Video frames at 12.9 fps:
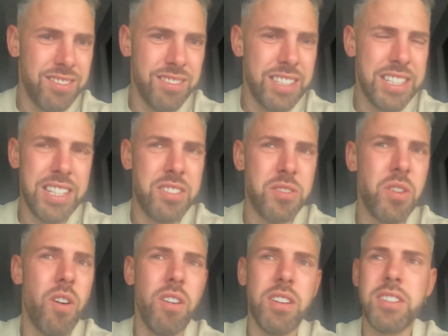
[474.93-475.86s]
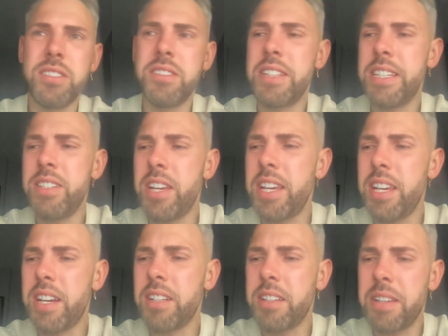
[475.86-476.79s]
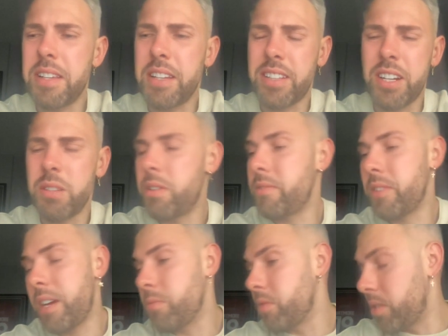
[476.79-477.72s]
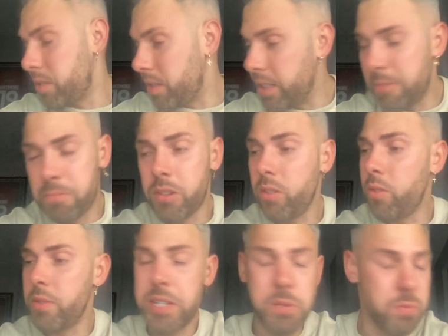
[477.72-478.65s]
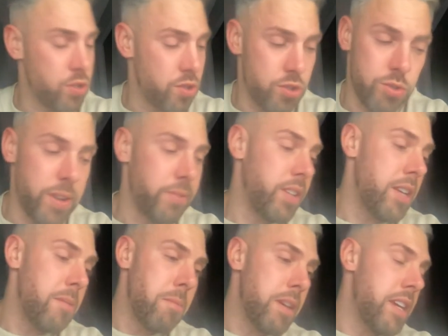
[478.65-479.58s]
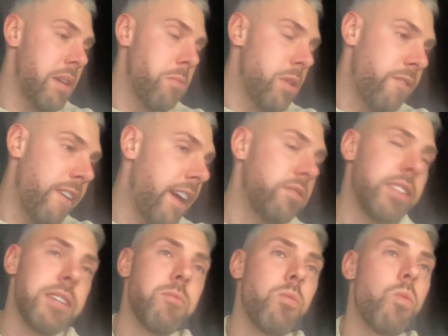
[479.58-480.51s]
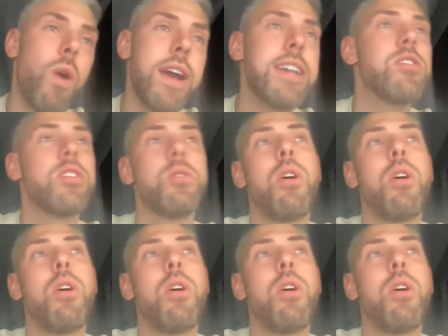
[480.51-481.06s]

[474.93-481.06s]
He's not, and I don't know whether that was deliberate or he was just drifting, but we found him way too